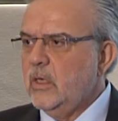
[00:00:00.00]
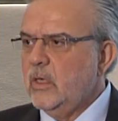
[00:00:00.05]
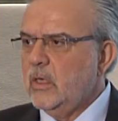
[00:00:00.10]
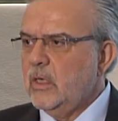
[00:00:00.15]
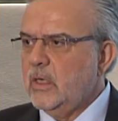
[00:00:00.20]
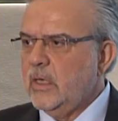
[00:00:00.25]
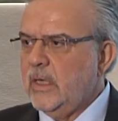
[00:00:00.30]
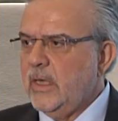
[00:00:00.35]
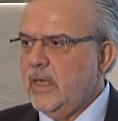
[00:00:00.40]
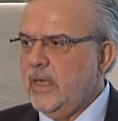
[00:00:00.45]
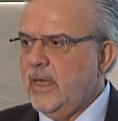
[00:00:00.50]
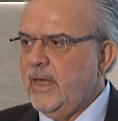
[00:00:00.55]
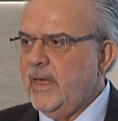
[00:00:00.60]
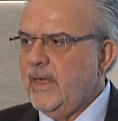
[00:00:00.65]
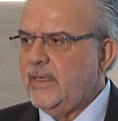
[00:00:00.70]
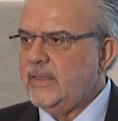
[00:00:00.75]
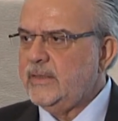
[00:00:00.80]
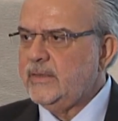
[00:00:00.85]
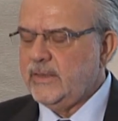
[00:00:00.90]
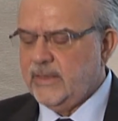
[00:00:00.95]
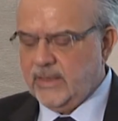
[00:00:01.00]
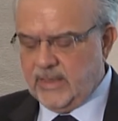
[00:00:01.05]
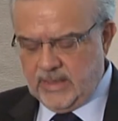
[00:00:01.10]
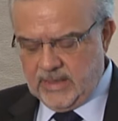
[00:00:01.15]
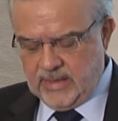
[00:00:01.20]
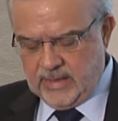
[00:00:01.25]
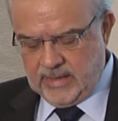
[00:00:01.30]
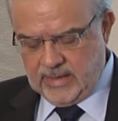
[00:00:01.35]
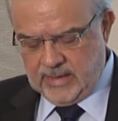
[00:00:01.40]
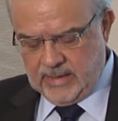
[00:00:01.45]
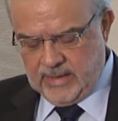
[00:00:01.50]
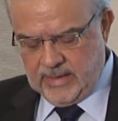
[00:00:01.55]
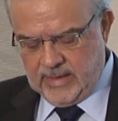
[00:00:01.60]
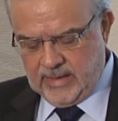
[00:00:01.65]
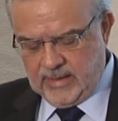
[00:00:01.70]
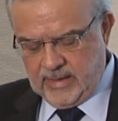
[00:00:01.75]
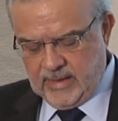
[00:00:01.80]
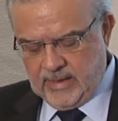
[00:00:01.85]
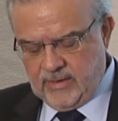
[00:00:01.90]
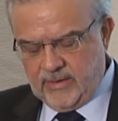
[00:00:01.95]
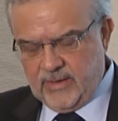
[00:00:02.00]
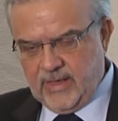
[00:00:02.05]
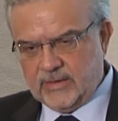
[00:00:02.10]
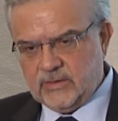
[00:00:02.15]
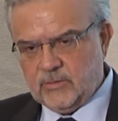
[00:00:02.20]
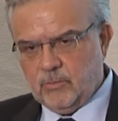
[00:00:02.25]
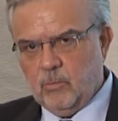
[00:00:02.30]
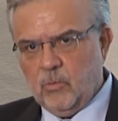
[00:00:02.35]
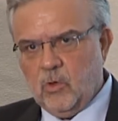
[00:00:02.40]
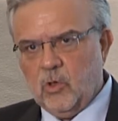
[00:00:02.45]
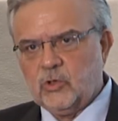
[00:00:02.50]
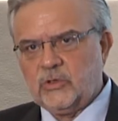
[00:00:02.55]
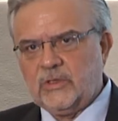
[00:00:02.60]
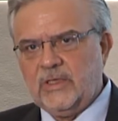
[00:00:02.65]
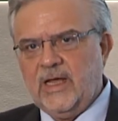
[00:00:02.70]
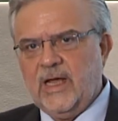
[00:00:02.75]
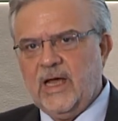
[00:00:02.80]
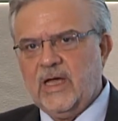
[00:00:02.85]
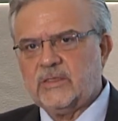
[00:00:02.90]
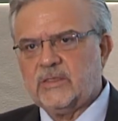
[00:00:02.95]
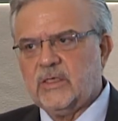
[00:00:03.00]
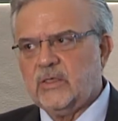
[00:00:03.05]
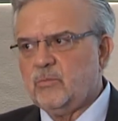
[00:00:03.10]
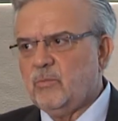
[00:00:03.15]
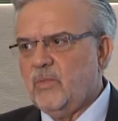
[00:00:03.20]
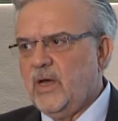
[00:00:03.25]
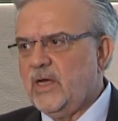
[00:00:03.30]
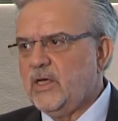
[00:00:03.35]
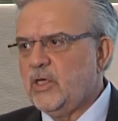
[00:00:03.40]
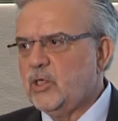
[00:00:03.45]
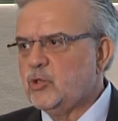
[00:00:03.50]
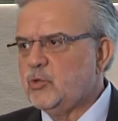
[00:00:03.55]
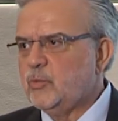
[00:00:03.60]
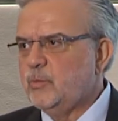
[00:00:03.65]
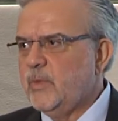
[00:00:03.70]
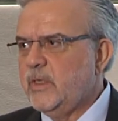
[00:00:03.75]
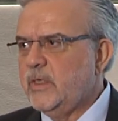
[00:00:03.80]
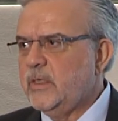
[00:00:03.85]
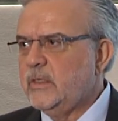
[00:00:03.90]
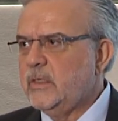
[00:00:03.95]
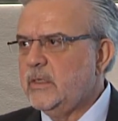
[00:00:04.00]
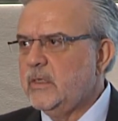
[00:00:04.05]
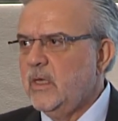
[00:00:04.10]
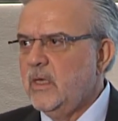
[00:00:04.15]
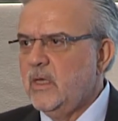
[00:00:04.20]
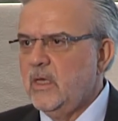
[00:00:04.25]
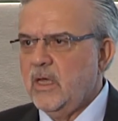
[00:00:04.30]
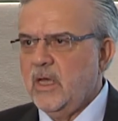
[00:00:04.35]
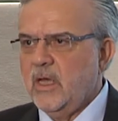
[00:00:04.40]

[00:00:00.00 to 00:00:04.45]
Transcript: uh, and, and, and that's mostly asset management